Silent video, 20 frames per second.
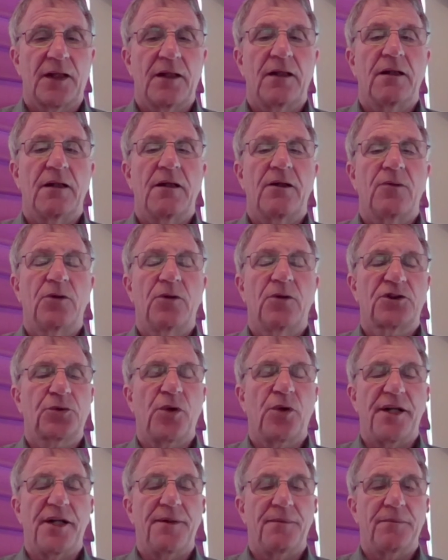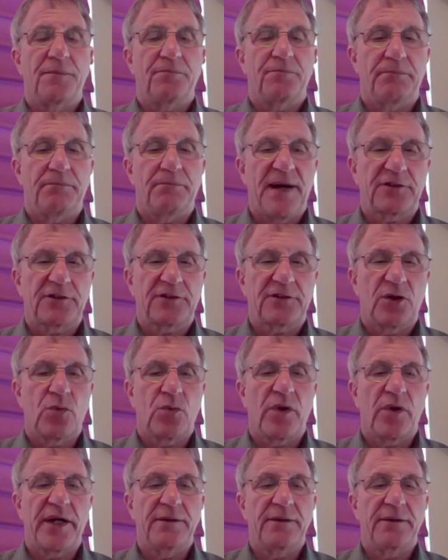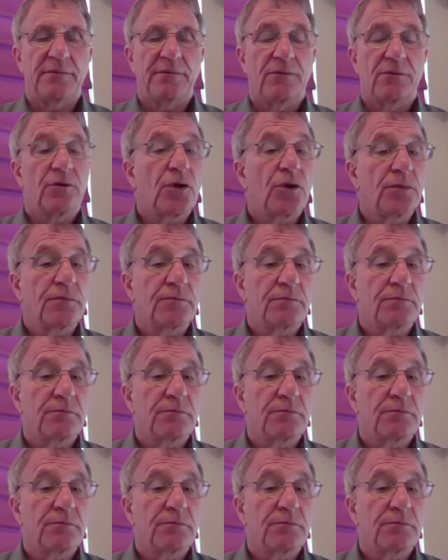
Which one? Patrick Wen? Who?